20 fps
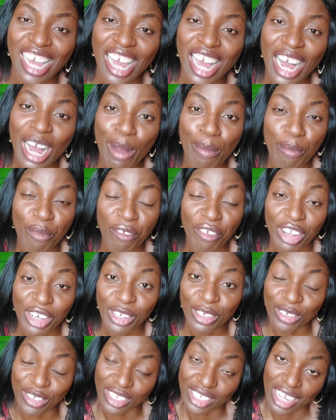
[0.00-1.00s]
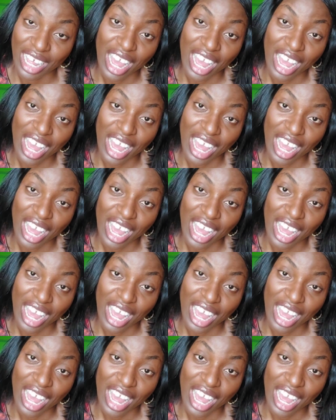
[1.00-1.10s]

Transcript: videos?